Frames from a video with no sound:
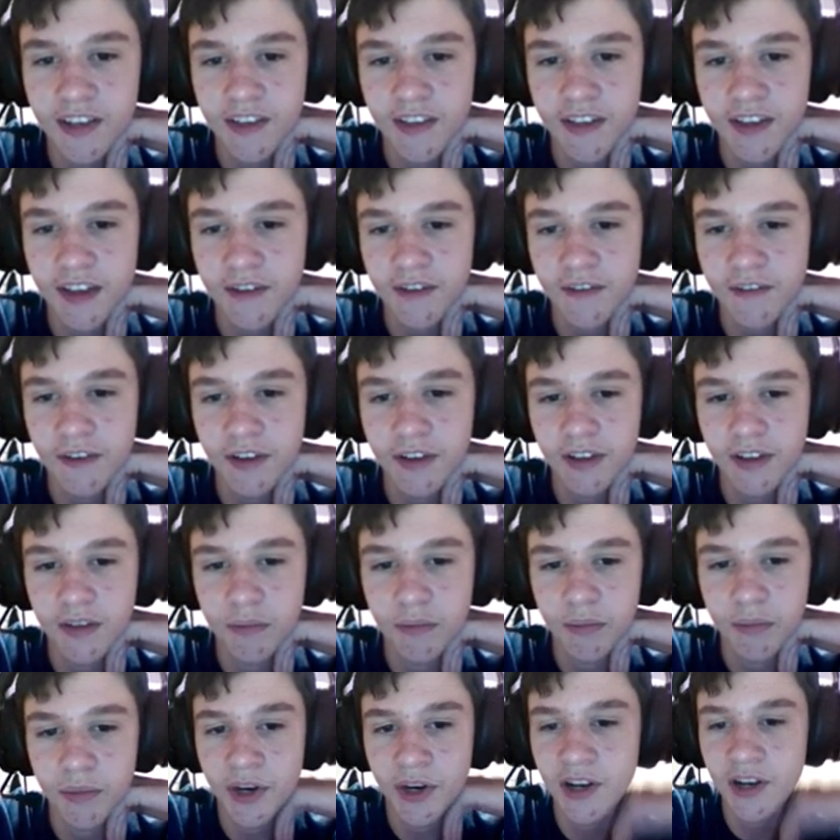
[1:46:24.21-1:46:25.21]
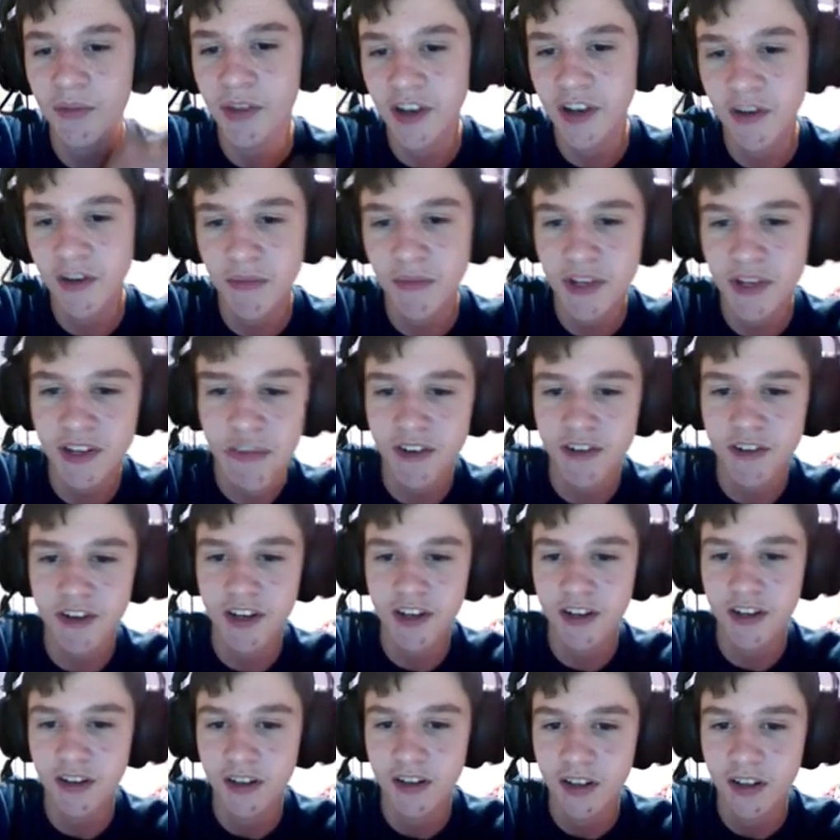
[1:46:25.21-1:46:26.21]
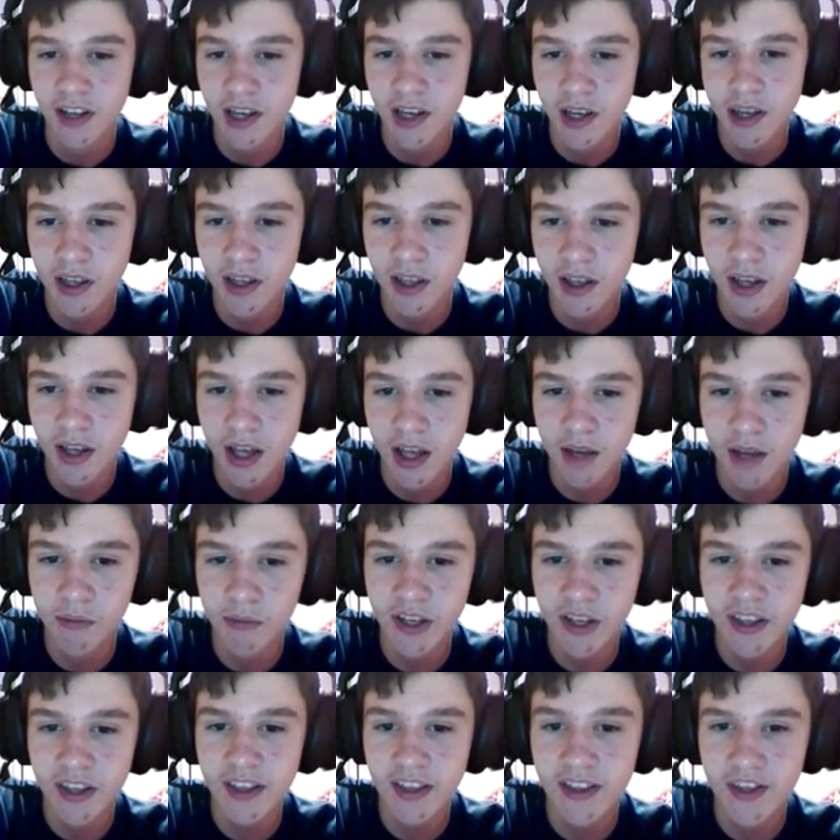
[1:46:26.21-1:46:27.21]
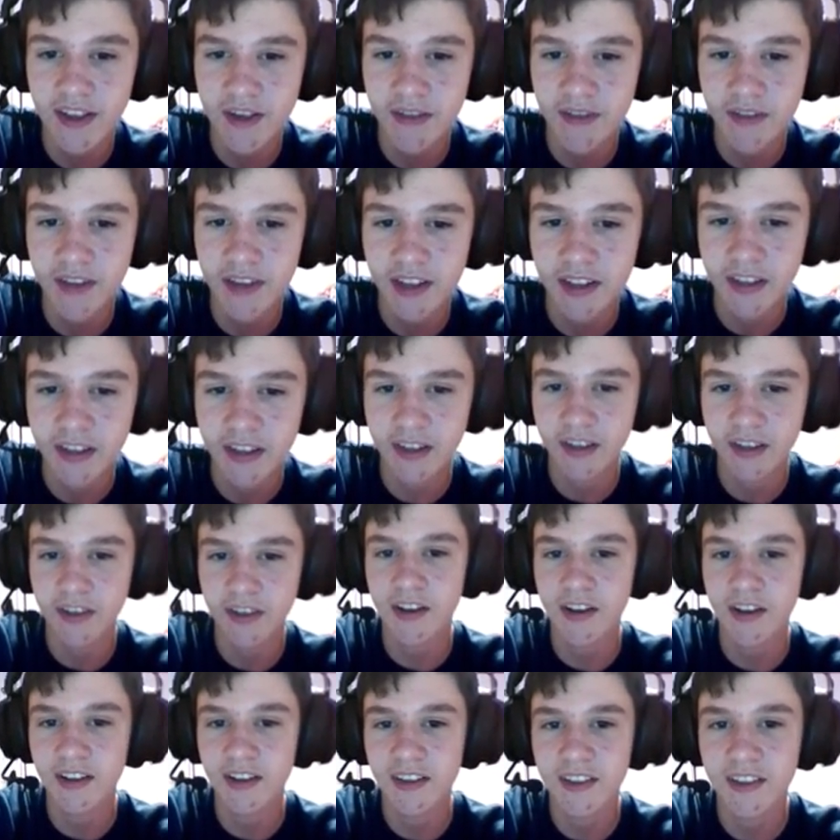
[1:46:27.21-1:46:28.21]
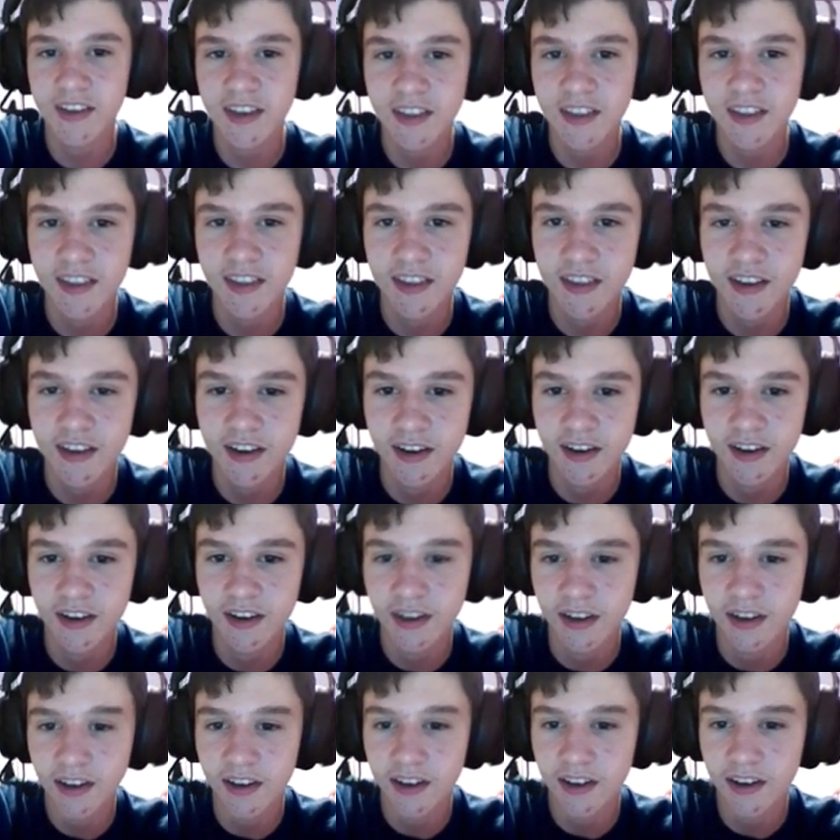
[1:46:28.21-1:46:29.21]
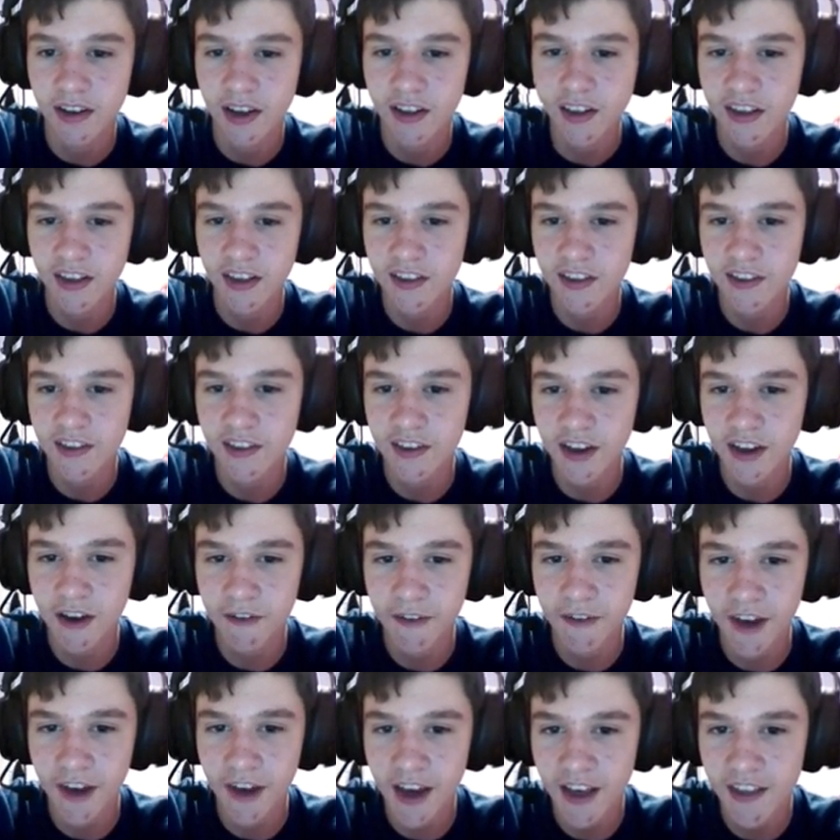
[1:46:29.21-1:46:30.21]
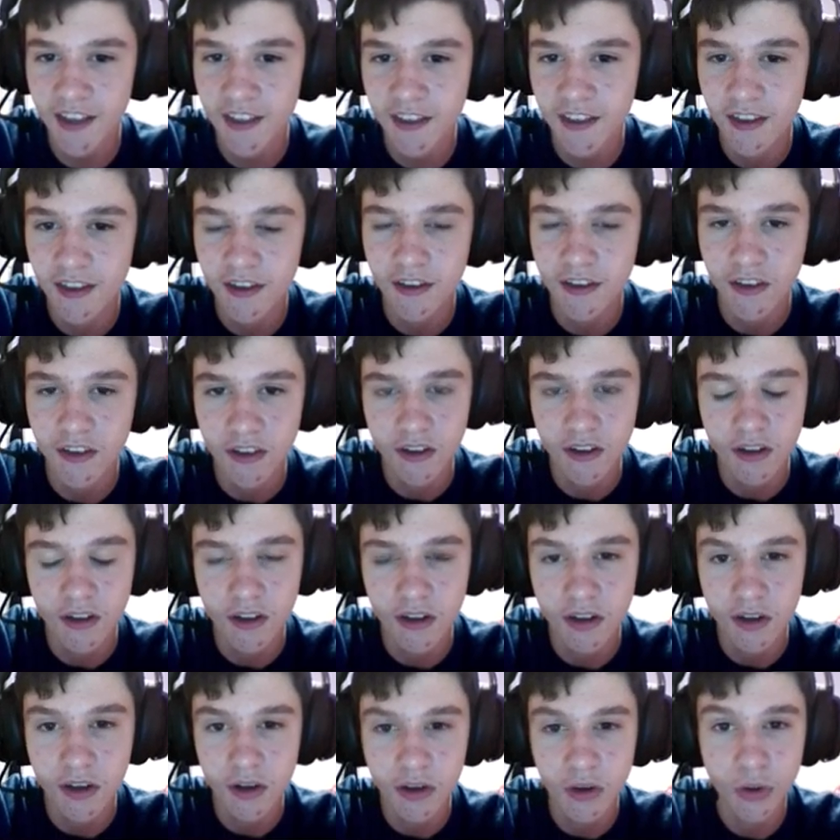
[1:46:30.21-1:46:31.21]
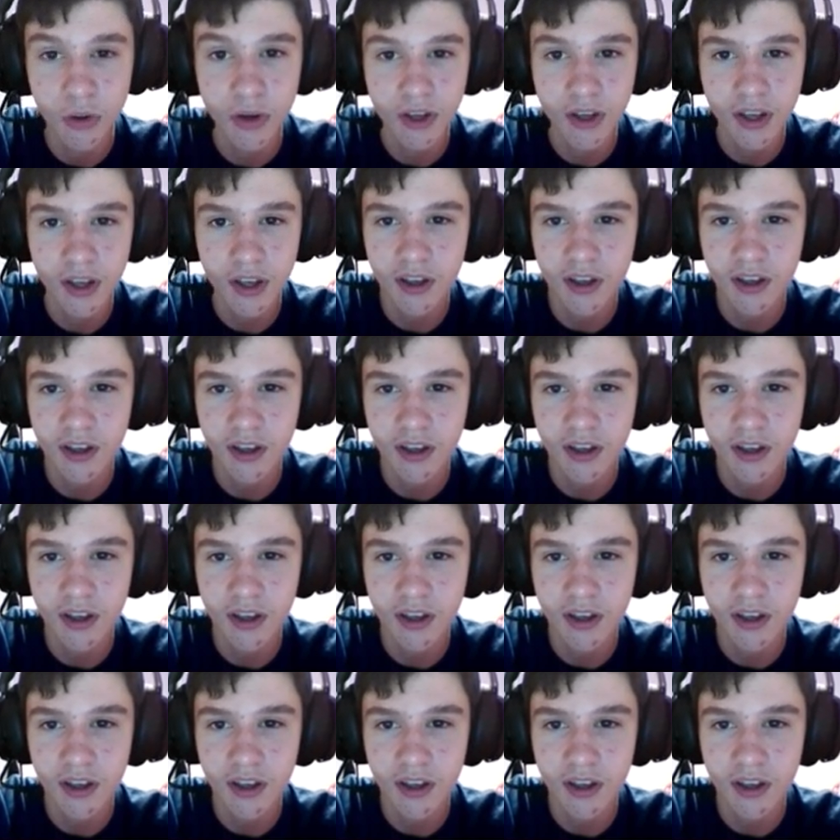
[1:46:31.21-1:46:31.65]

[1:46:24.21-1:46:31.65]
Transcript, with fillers: line for the Markiplier meet and greet. I'm lucky to have gotten a ticket this year. They sold out fast. Oh, okay.